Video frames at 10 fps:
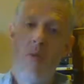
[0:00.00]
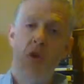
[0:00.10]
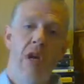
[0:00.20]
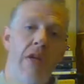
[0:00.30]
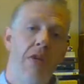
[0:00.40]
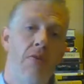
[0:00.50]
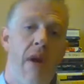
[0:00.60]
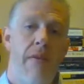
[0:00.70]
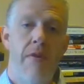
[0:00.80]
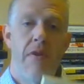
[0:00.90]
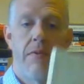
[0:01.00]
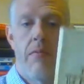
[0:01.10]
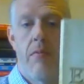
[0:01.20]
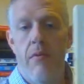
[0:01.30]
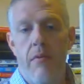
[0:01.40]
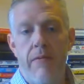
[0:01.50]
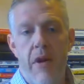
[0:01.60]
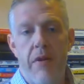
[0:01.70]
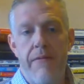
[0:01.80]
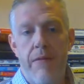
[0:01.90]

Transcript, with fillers: which I do reference fairly